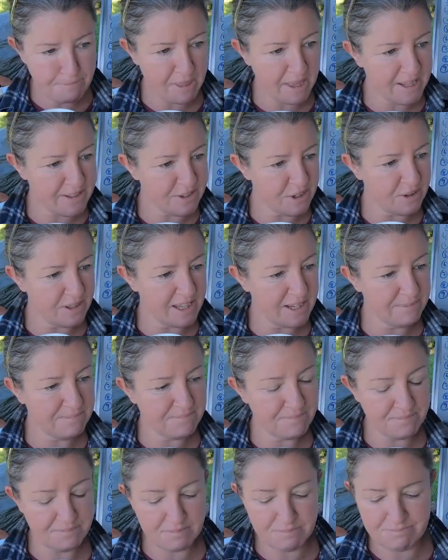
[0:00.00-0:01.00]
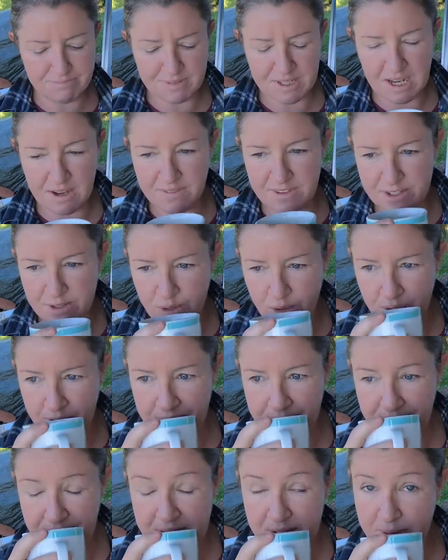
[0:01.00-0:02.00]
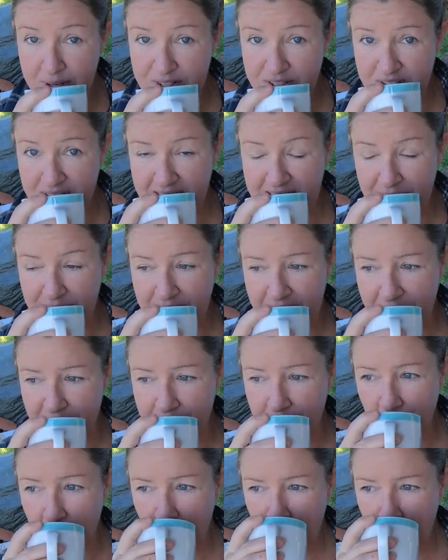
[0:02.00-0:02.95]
It's early. The coffee's cold. It's quite chilly out here.